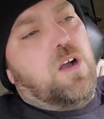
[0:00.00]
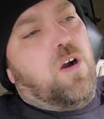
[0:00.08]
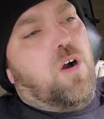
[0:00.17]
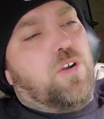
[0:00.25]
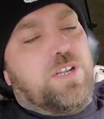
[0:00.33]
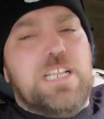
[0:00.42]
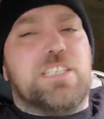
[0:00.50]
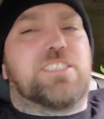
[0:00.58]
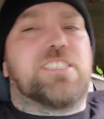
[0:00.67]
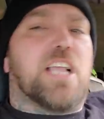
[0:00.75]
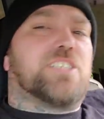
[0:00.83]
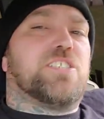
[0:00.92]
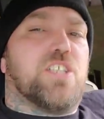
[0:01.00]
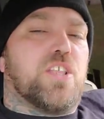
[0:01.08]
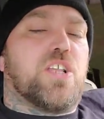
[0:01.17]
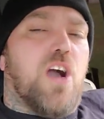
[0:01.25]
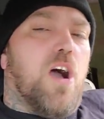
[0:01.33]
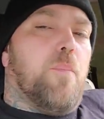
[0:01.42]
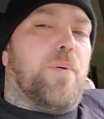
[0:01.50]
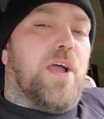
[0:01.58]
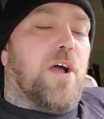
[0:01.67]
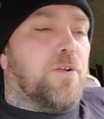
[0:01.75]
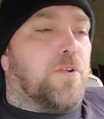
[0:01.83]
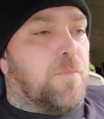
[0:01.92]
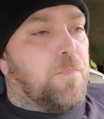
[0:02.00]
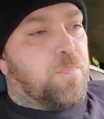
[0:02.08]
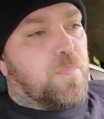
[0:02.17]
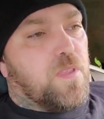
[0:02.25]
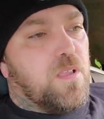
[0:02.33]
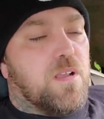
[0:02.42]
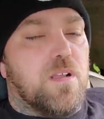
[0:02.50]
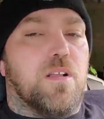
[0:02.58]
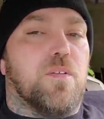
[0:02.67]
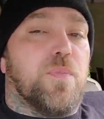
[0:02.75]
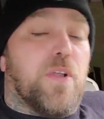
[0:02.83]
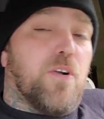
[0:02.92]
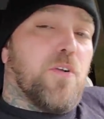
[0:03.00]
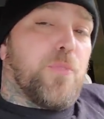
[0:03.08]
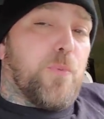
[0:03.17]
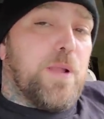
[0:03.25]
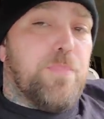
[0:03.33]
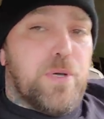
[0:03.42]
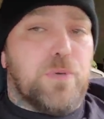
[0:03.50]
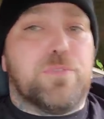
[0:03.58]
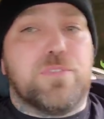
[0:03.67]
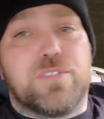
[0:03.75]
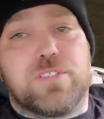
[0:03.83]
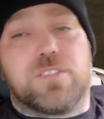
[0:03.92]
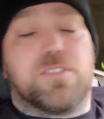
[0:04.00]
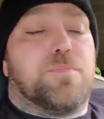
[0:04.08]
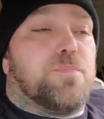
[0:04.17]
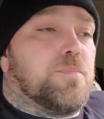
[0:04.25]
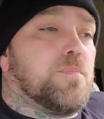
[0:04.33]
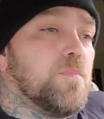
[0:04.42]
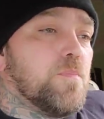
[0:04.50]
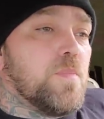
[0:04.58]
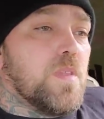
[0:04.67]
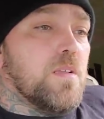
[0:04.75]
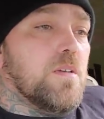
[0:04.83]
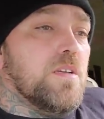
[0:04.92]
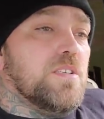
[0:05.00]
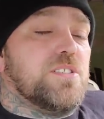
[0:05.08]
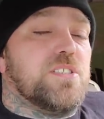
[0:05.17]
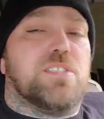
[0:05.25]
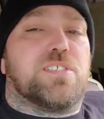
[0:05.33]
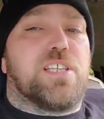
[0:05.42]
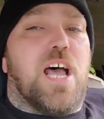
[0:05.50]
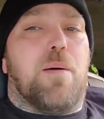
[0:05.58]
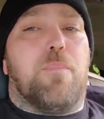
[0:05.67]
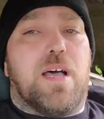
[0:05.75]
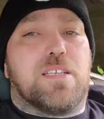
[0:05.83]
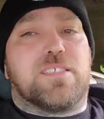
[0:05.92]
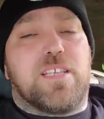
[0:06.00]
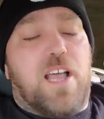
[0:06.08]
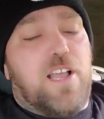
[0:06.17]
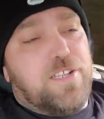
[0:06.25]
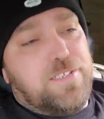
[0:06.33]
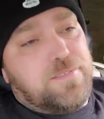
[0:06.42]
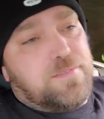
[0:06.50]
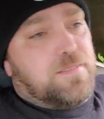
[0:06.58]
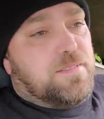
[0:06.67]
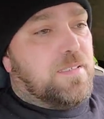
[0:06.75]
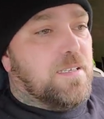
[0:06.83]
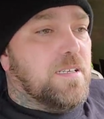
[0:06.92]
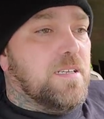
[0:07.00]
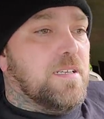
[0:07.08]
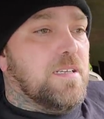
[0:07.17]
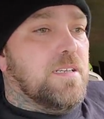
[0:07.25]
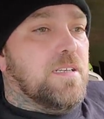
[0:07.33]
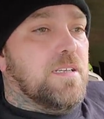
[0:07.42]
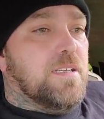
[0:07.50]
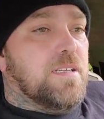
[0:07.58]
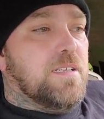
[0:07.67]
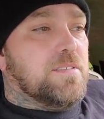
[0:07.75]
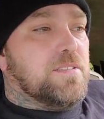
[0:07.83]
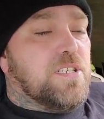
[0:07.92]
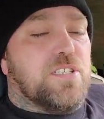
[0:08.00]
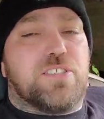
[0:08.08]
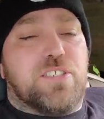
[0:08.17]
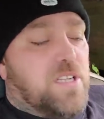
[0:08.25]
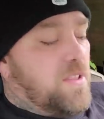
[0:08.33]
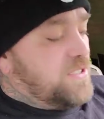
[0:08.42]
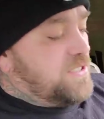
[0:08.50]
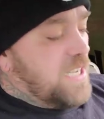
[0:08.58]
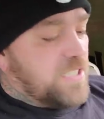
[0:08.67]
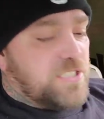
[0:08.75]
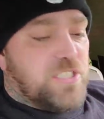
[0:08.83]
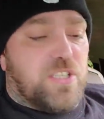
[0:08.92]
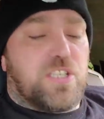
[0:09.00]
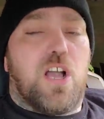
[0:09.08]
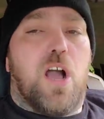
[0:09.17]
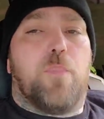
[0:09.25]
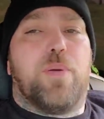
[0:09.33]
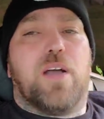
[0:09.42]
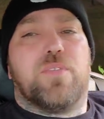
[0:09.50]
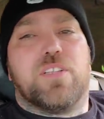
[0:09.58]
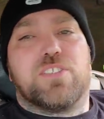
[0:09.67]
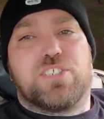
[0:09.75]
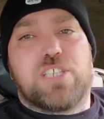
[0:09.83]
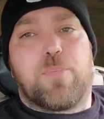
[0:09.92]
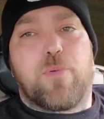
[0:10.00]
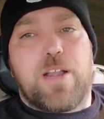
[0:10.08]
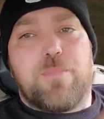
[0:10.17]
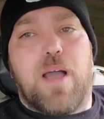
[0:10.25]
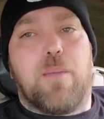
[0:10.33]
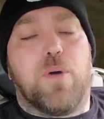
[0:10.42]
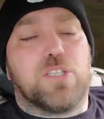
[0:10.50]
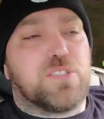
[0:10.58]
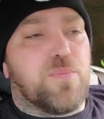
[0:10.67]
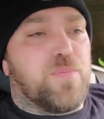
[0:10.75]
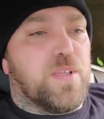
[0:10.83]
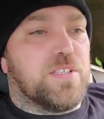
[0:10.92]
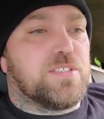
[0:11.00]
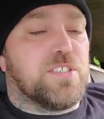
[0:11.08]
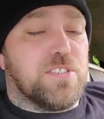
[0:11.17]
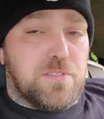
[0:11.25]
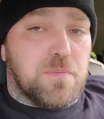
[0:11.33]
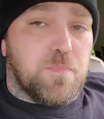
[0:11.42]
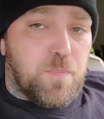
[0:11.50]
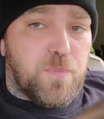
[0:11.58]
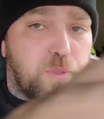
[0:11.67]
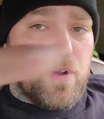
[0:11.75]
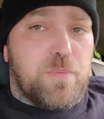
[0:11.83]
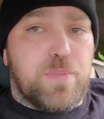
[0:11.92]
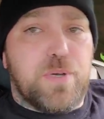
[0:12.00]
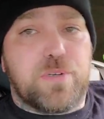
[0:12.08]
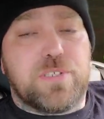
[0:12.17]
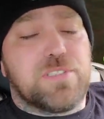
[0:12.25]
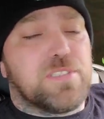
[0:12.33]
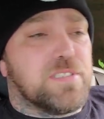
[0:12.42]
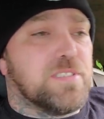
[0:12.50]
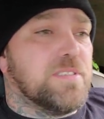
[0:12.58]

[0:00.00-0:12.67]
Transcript: On each section of the compound, there are three buildings sitting side by side. Then there's another section of the compound that is separated by a bunch of fences, three buildings.